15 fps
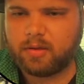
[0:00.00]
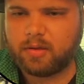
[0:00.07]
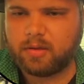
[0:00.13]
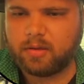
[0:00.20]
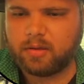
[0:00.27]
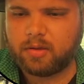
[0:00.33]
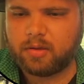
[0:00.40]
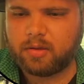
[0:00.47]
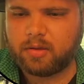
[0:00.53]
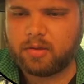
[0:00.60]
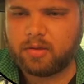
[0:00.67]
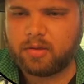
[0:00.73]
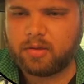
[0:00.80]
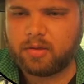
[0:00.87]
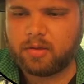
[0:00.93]
So they
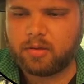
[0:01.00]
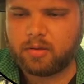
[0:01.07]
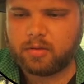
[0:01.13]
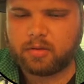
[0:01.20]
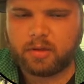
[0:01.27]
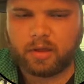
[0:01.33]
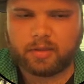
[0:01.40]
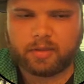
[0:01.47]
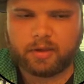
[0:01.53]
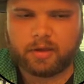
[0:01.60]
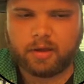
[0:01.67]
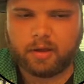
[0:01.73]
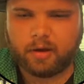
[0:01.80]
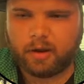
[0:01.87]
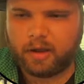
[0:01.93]
don't swing in,
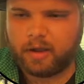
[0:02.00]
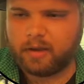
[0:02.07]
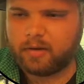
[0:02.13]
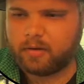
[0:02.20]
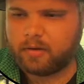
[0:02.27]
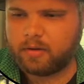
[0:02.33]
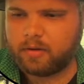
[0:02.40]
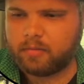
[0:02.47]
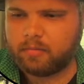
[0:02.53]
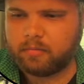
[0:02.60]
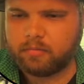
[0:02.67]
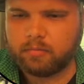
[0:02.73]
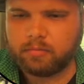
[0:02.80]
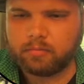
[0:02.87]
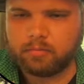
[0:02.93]

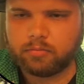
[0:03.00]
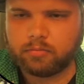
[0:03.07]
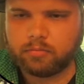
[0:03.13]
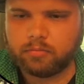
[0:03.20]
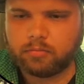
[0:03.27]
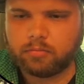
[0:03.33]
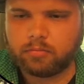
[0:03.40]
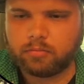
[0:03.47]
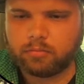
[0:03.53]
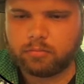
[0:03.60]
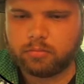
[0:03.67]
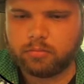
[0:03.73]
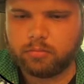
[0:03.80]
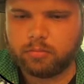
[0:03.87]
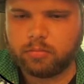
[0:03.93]
keeping up their
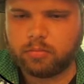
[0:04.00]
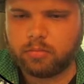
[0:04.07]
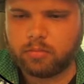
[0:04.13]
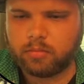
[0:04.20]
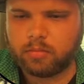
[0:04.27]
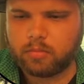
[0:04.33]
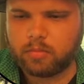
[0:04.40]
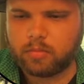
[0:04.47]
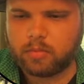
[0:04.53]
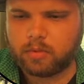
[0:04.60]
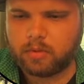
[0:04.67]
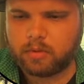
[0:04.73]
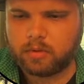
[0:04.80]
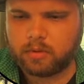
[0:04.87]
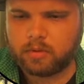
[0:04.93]
board state more as
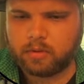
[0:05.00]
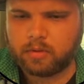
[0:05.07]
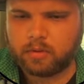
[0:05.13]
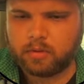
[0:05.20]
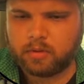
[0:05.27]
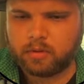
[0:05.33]
blockers.